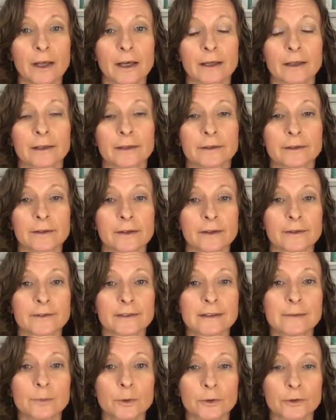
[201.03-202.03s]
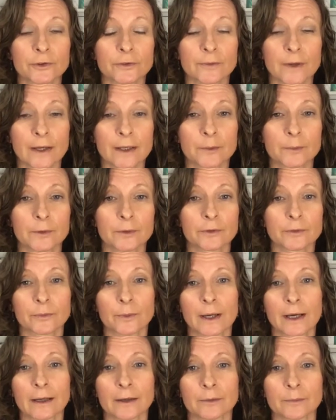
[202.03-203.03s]
and there's ebooks available as
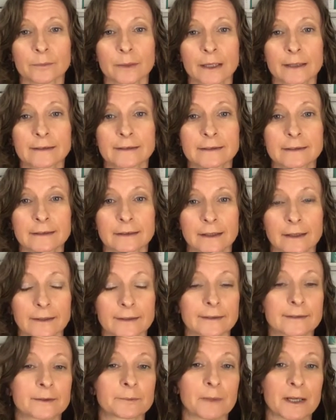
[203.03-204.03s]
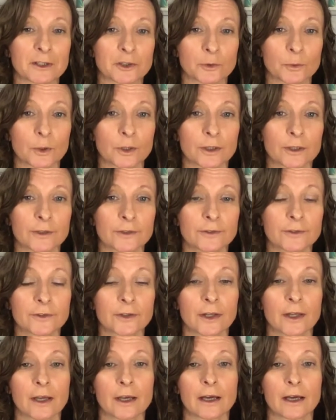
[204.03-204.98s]
well in places like Smashwords